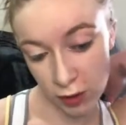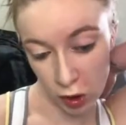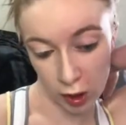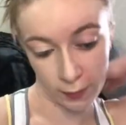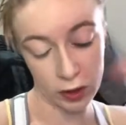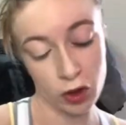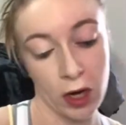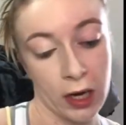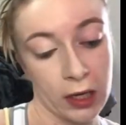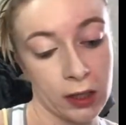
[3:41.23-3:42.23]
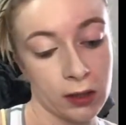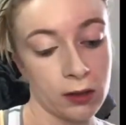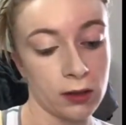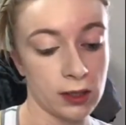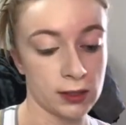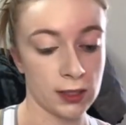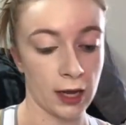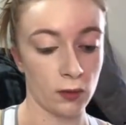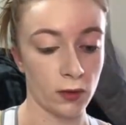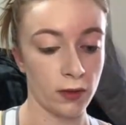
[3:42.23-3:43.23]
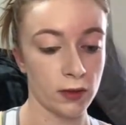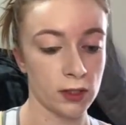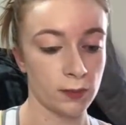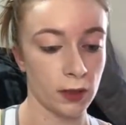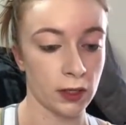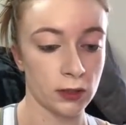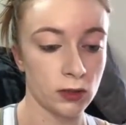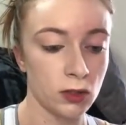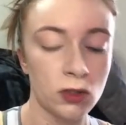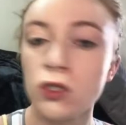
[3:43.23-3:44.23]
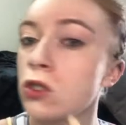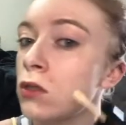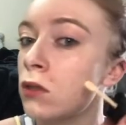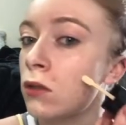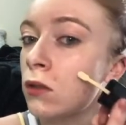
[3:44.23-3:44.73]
So let me try this side with a sponge.